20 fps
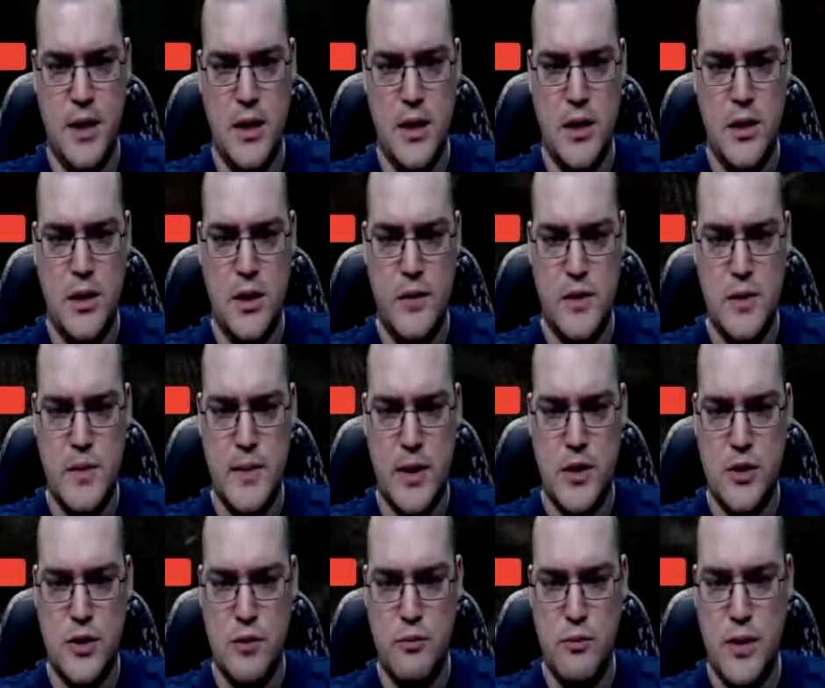You have
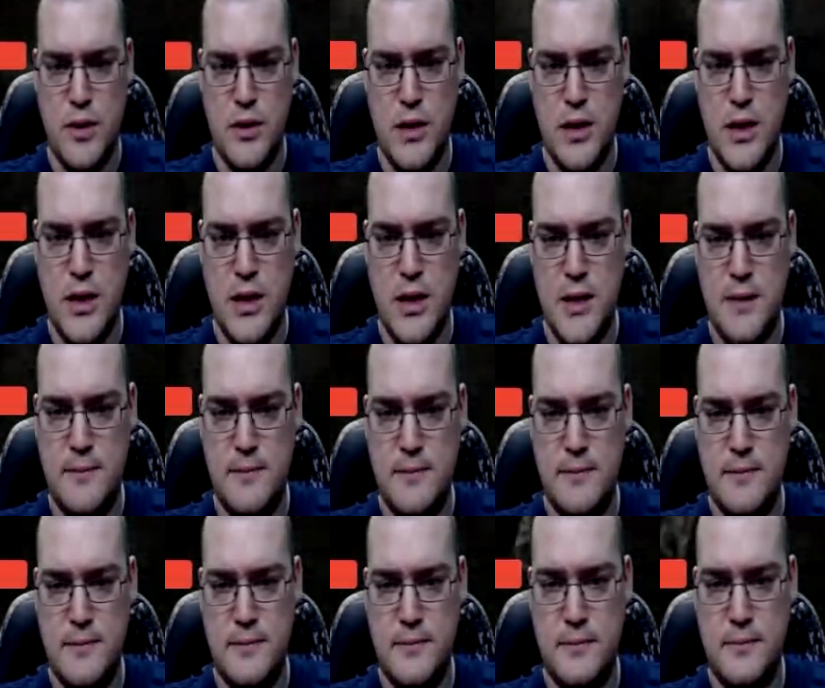special ability.
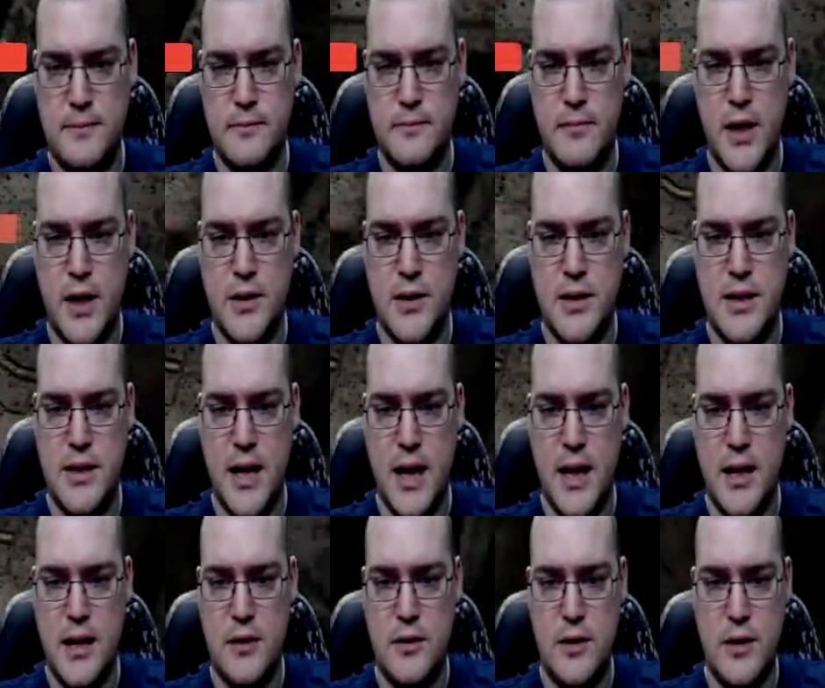About to die
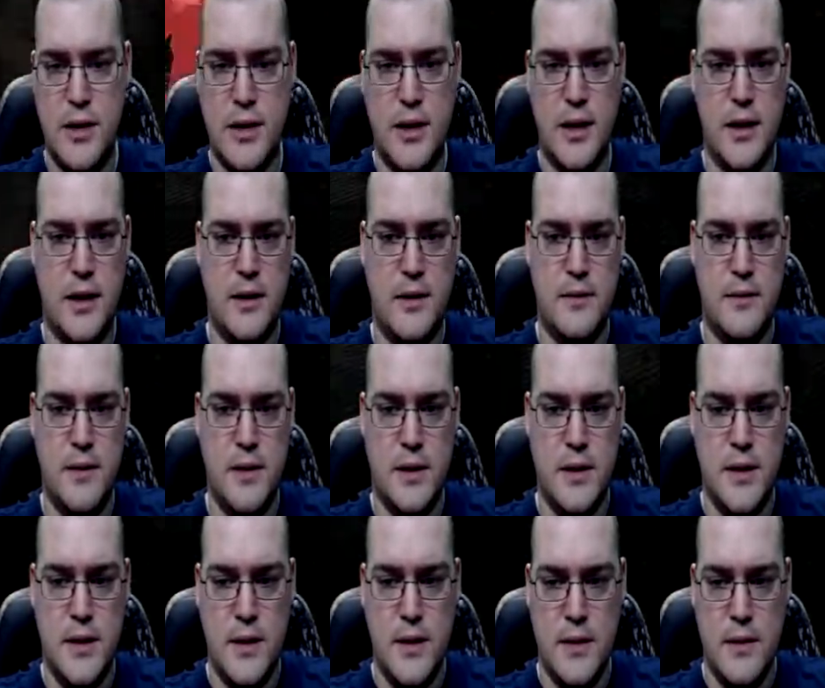here again.
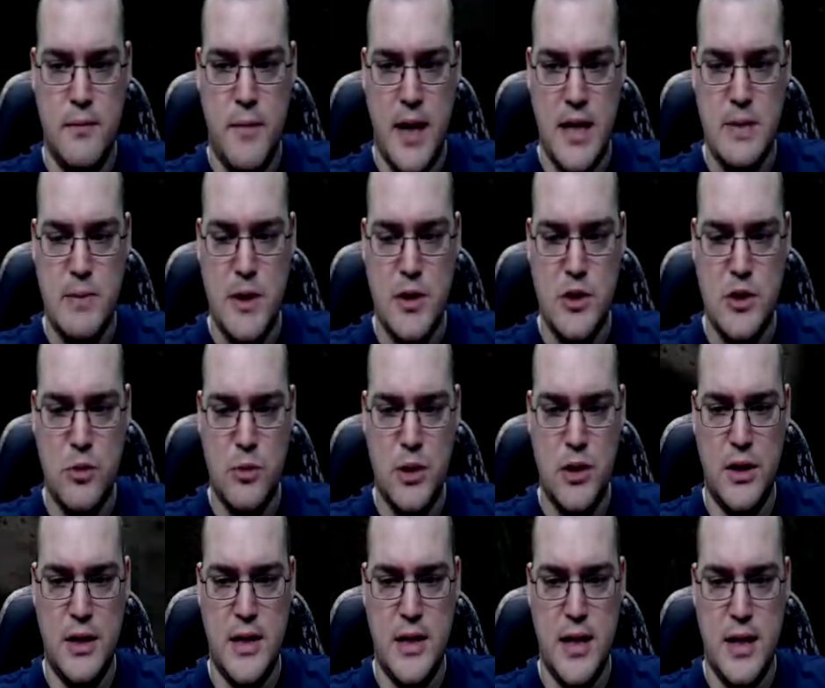My special
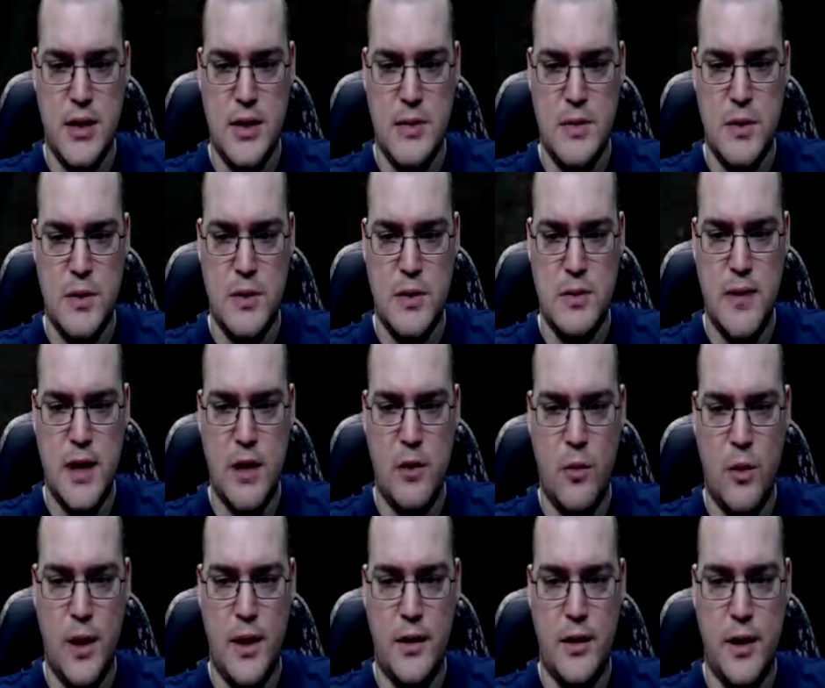ability is actually supposed to make it
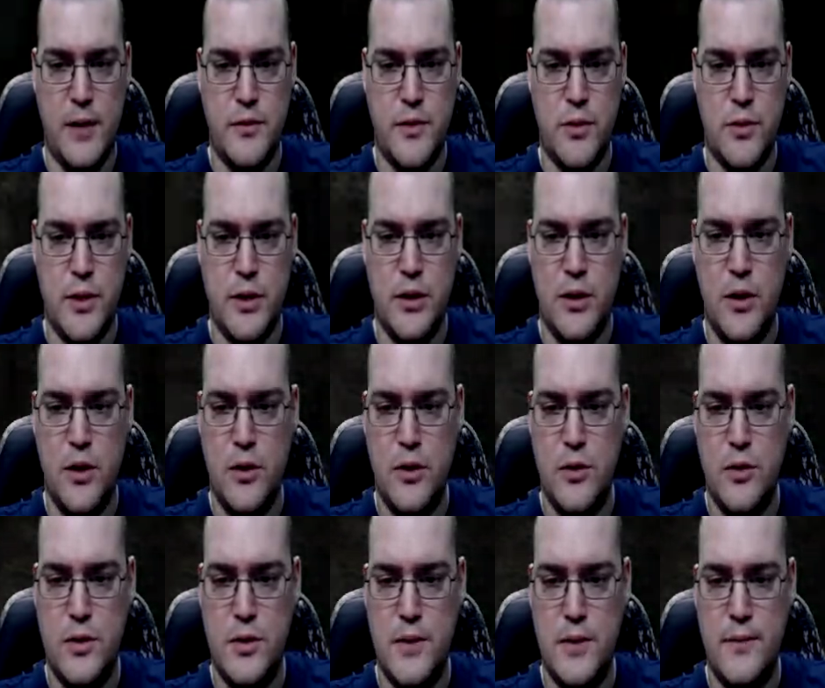where I don't have to reload.
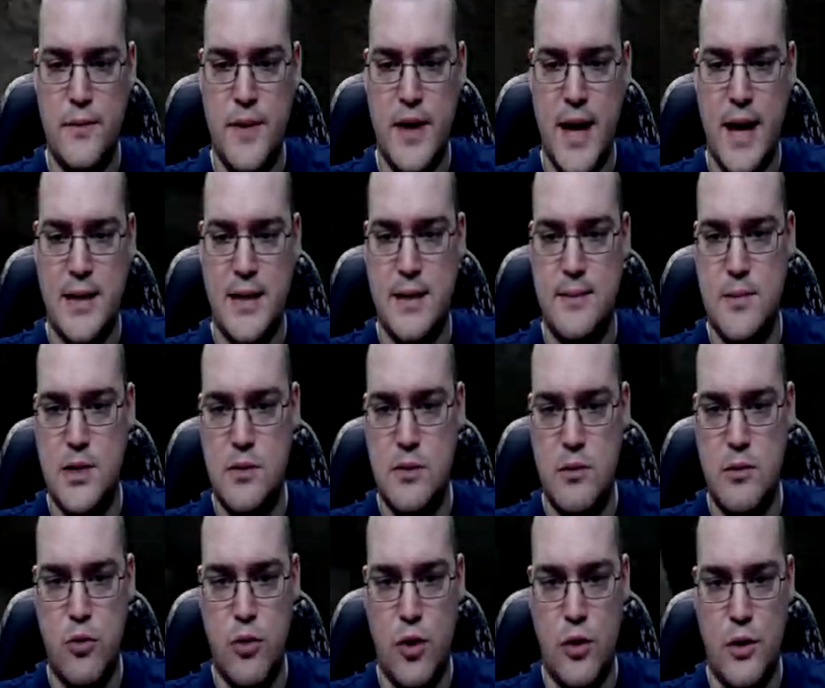That seems to be
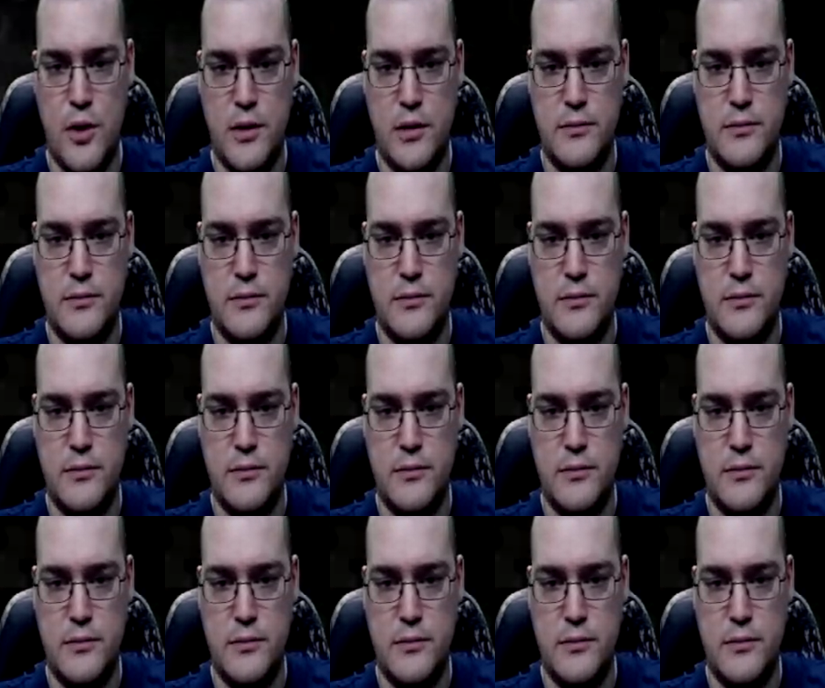broken.